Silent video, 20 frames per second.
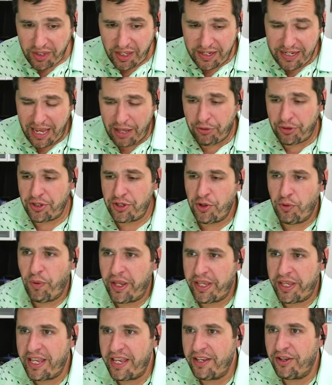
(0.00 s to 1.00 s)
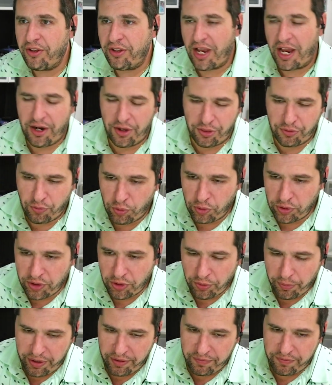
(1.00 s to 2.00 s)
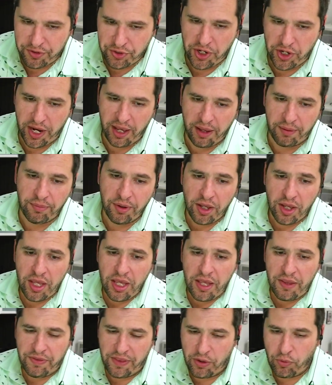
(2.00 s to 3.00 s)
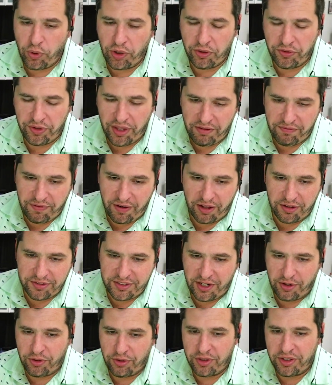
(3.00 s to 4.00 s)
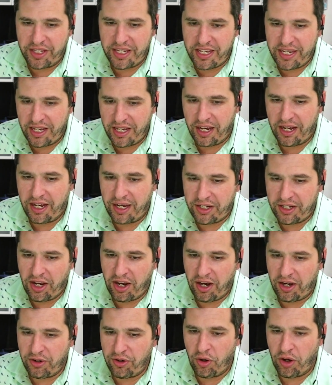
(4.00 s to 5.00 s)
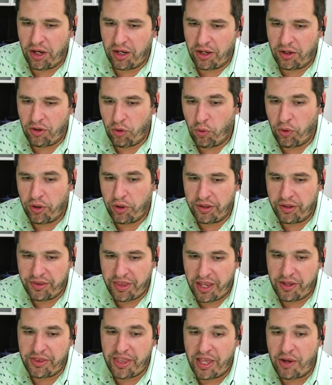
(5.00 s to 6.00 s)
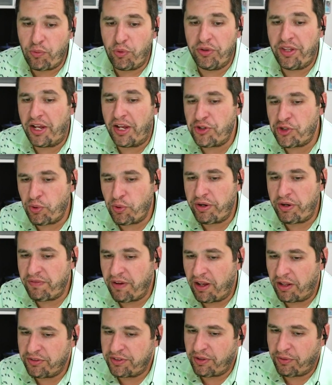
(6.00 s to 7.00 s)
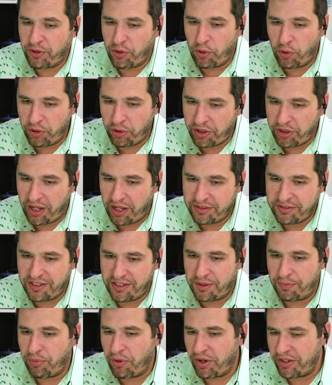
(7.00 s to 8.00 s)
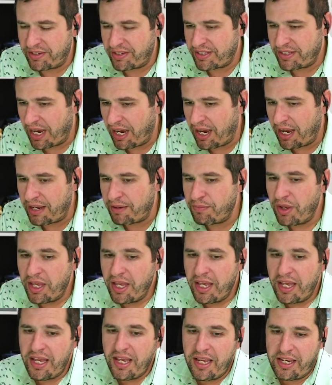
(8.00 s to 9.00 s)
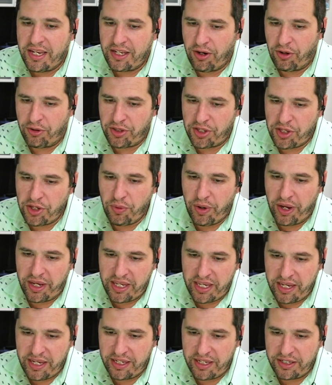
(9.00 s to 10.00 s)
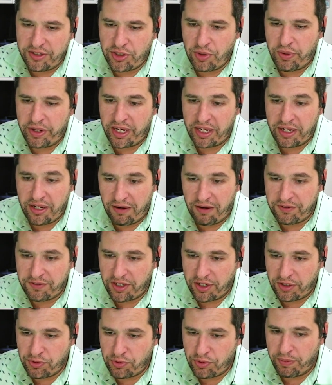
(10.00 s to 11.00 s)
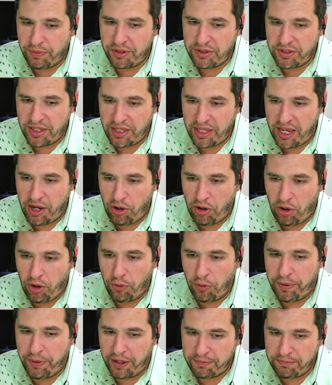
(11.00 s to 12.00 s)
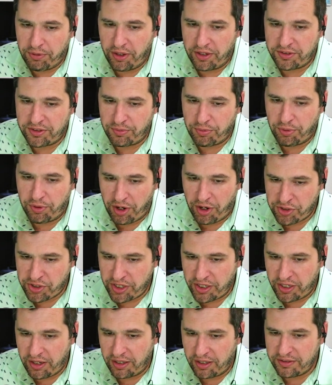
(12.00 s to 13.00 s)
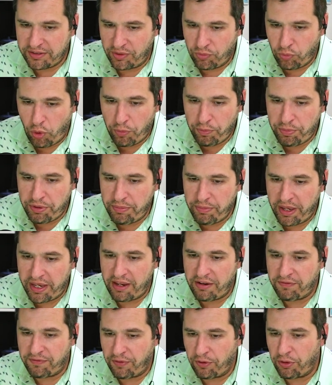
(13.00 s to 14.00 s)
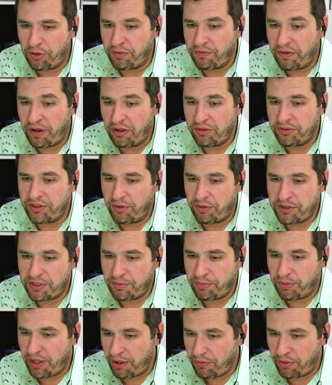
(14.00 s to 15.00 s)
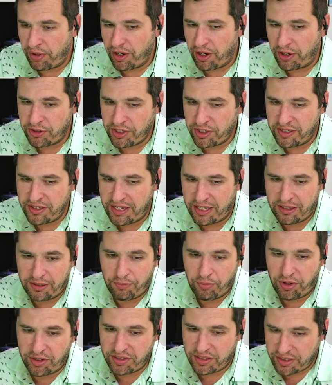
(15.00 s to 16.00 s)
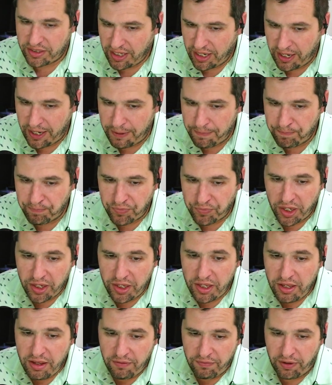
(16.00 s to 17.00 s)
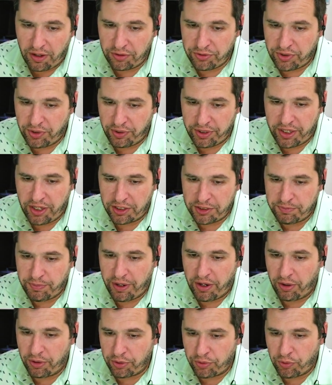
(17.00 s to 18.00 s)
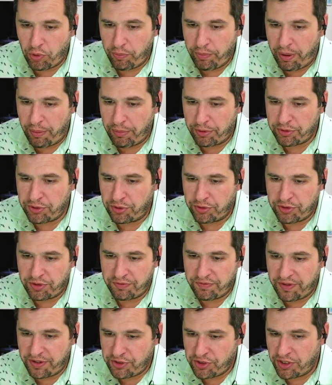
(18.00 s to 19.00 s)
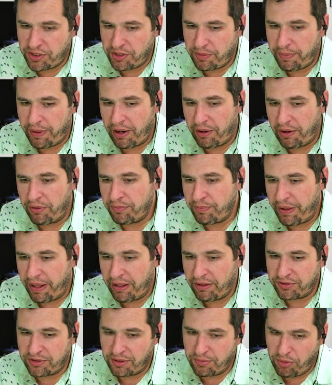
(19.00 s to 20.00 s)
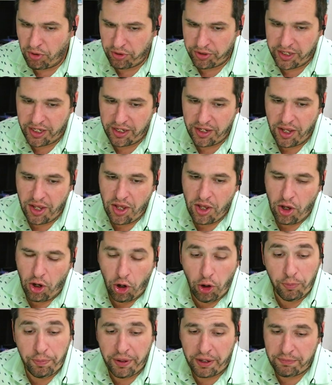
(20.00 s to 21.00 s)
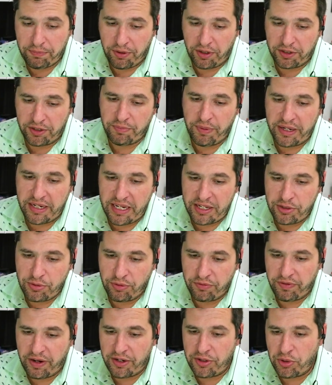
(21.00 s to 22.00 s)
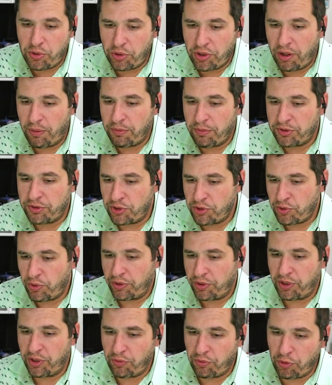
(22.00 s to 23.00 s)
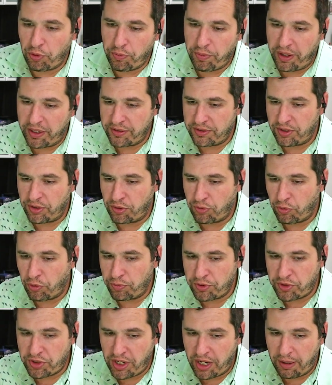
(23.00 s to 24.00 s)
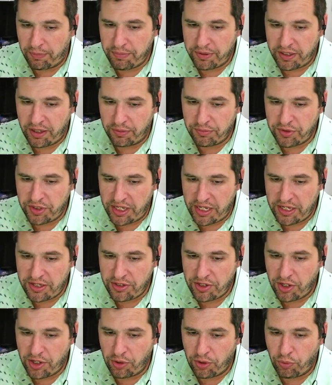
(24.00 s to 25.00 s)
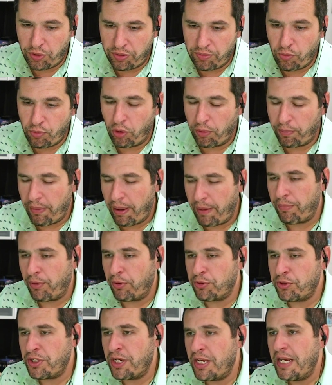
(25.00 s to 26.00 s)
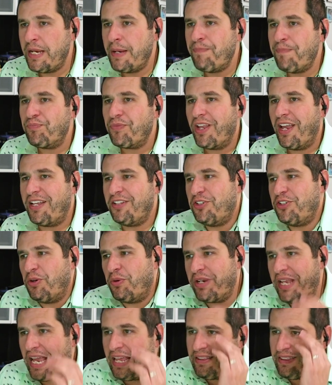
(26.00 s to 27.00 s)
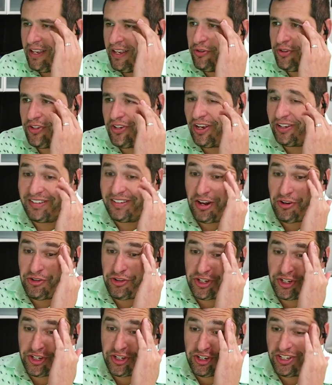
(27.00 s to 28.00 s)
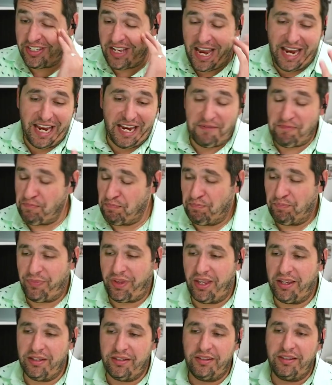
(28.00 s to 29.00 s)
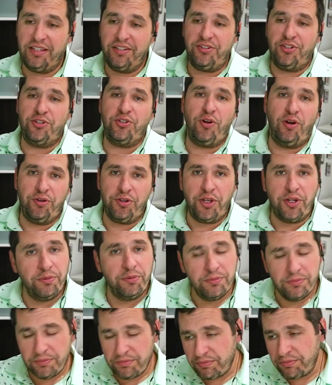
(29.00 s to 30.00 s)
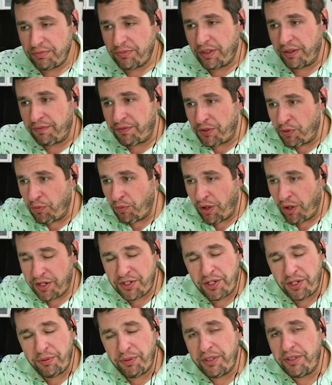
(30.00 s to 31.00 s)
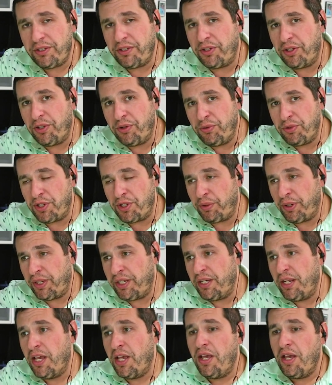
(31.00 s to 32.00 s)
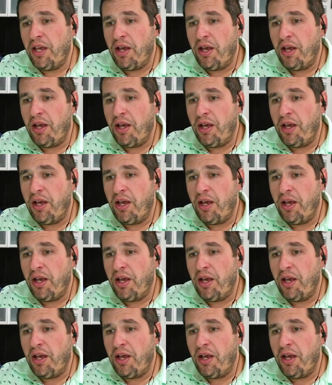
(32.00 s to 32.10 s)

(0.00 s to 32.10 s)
Now, the UAE kind of threw a little bit of a jab. They will not voluntarily cut they will not join voluntary oil cuts at the present time. You know, the UAE is doing enough to contribute to the OPEC plus production cuts and won't be making further voluntary supply reductions at the present time. Voluntary cuts by other group members are sufficient to balance the market. OPEC plus may need to invite newcomers to join the group as the group's job becomes easier with more members. And so, again, they're essentially just saying, this is all you. If you want to do it, you do it.